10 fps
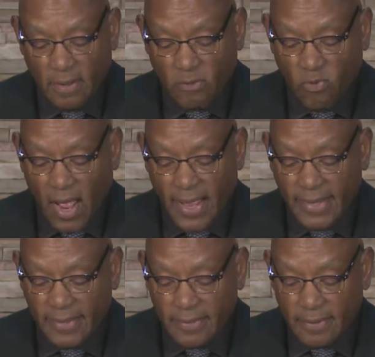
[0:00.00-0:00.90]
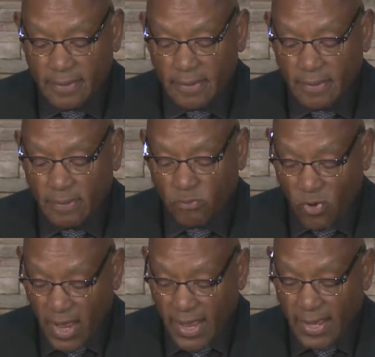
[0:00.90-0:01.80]
Ryan
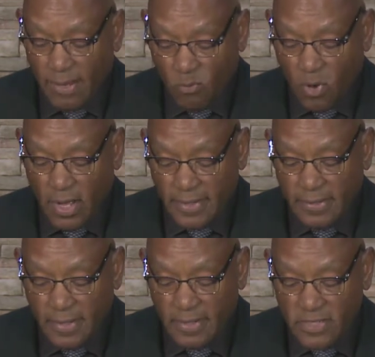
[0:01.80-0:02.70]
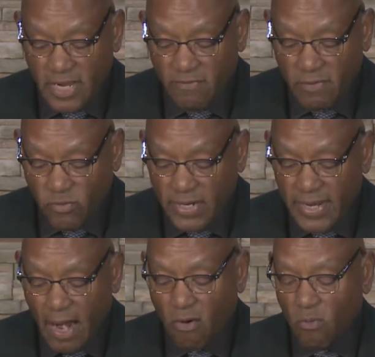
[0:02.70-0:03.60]
Ray, 1. Stephen
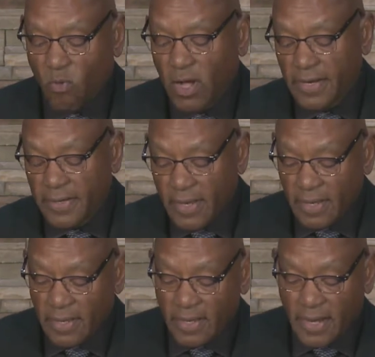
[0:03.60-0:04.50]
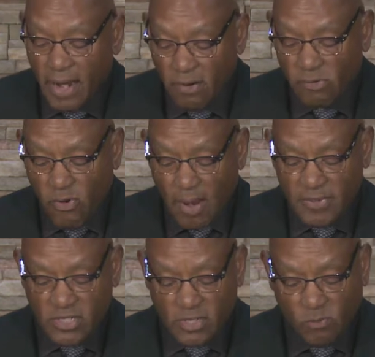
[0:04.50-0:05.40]
Ridnour, 1. Carol
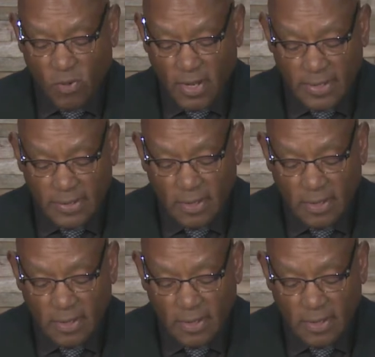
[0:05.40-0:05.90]
Robinson, 1.